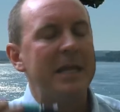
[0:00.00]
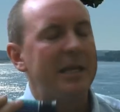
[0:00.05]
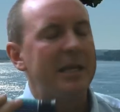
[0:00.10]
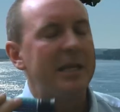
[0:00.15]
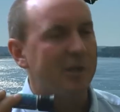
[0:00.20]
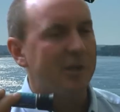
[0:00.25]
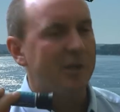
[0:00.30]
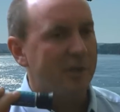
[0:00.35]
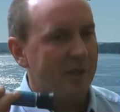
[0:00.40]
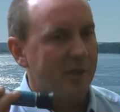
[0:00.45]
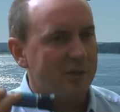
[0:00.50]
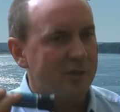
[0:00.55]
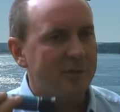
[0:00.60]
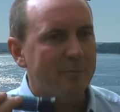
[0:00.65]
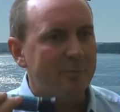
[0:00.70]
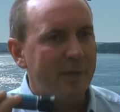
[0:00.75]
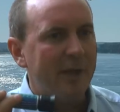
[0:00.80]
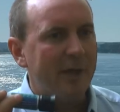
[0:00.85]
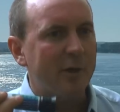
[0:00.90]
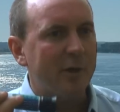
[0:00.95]
It doesn't
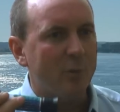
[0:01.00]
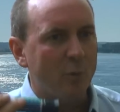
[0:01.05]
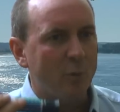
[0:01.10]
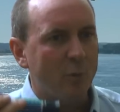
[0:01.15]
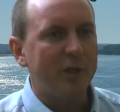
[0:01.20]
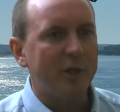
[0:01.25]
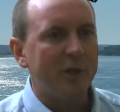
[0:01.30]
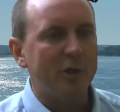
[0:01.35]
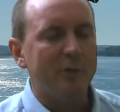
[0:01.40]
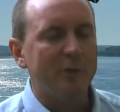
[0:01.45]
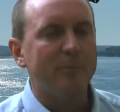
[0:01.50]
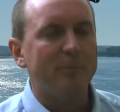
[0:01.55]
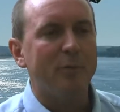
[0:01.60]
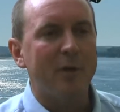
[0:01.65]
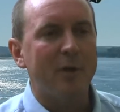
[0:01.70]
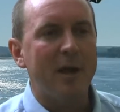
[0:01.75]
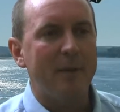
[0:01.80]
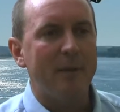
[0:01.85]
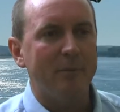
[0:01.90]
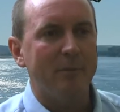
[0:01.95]
matter what your
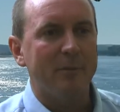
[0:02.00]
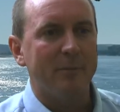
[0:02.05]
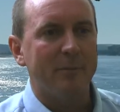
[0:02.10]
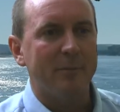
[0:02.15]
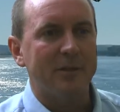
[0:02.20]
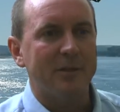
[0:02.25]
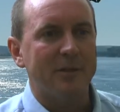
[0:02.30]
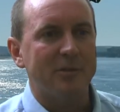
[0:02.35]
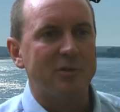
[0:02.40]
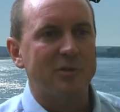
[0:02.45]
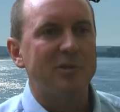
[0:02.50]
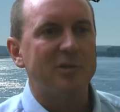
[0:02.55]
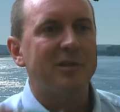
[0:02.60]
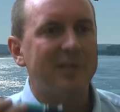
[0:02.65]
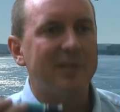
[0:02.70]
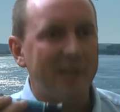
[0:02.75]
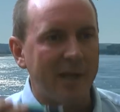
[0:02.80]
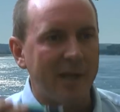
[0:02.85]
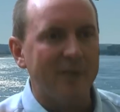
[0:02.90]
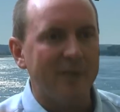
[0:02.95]
problem is,
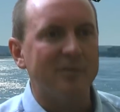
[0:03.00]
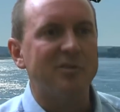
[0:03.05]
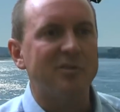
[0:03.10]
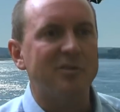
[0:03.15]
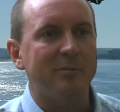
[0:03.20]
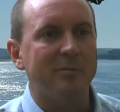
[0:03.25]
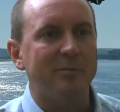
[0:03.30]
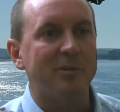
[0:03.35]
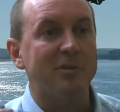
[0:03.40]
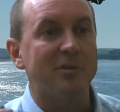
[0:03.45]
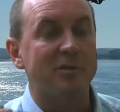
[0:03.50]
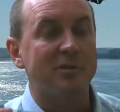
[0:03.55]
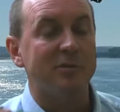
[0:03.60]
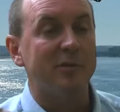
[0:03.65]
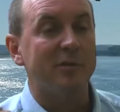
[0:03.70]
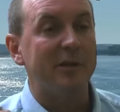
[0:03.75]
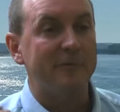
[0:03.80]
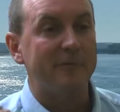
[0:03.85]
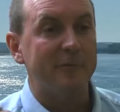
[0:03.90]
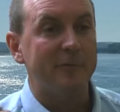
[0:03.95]
calcium is the
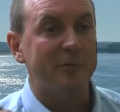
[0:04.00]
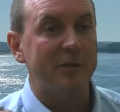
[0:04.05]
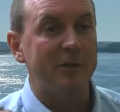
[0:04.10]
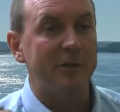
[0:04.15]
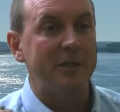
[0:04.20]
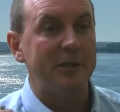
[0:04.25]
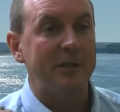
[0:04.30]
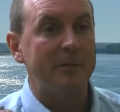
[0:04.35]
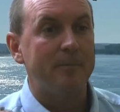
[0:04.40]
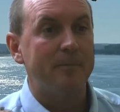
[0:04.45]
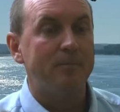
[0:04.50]
referee.